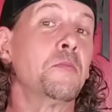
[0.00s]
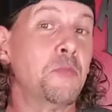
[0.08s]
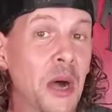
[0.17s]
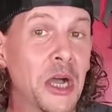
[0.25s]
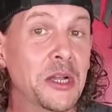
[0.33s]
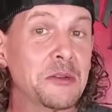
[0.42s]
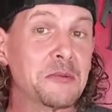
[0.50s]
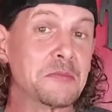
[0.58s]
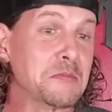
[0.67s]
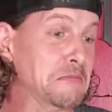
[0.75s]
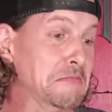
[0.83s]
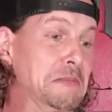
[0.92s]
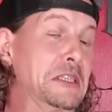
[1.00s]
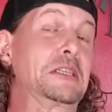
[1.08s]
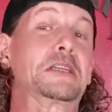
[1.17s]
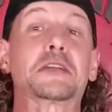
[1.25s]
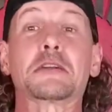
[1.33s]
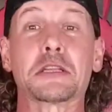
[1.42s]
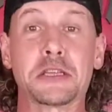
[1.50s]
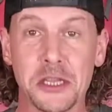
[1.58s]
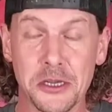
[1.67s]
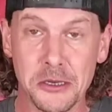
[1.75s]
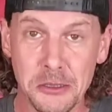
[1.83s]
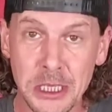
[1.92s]
But nearly
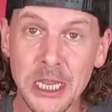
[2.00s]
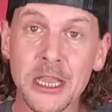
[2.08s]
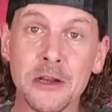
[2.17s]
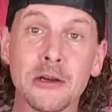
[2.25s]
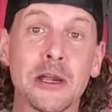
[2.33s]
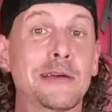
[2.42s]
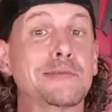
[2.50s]
10 years later,